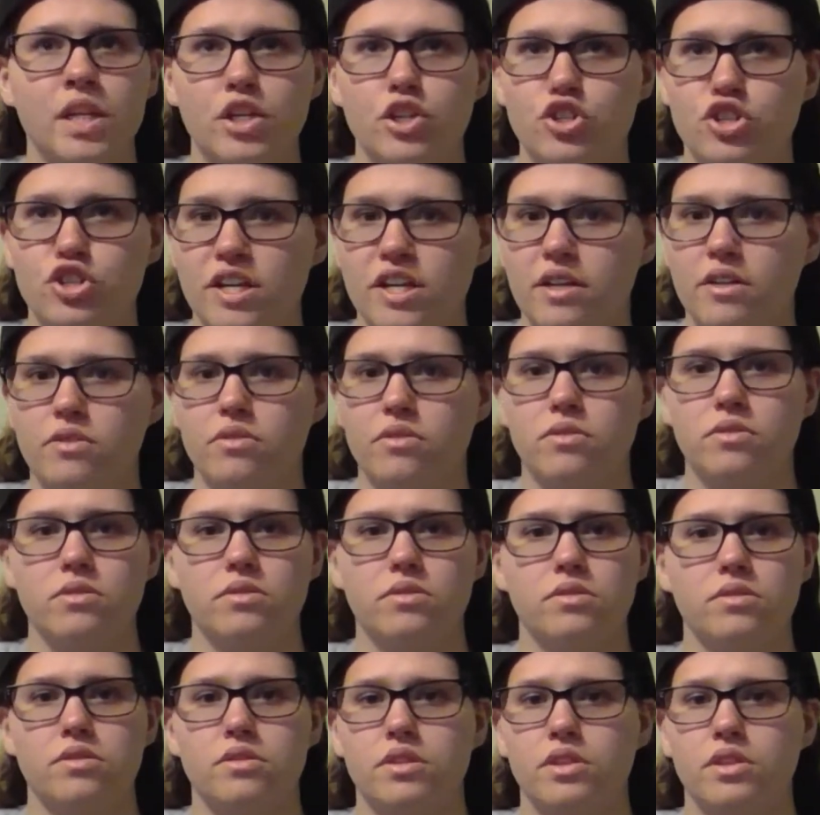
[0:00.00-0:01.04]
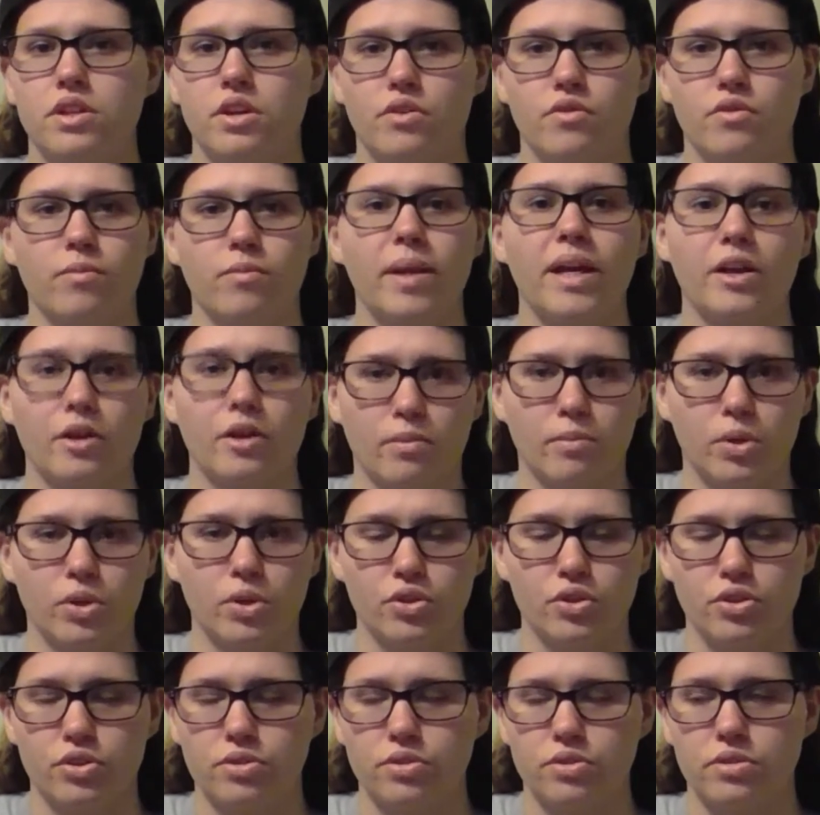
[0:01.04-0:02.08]
jingles, from like
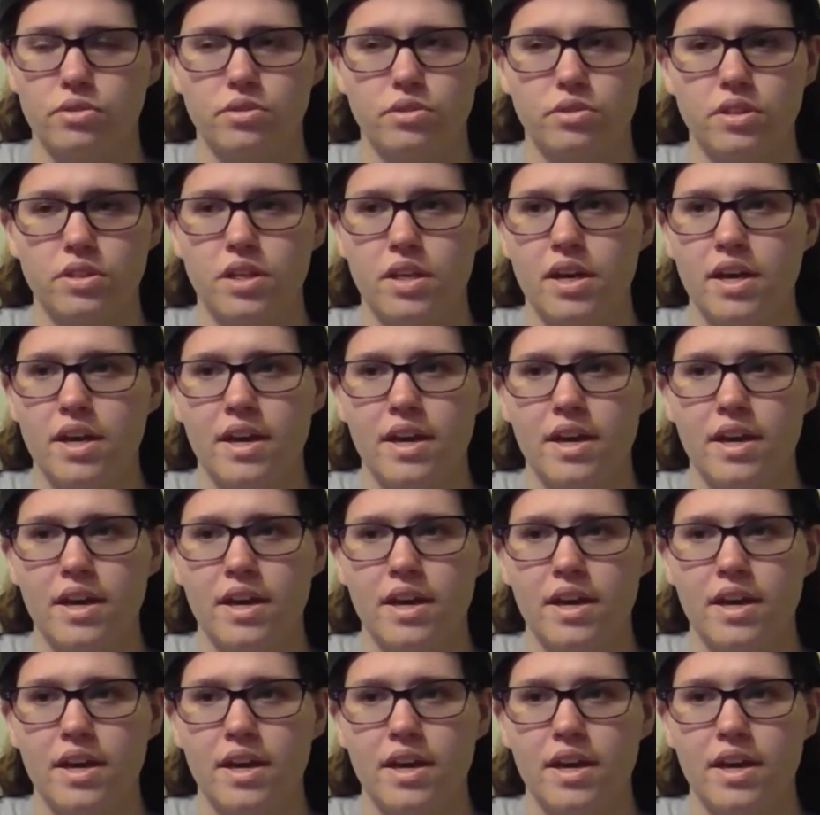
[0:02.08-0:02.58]
commercials,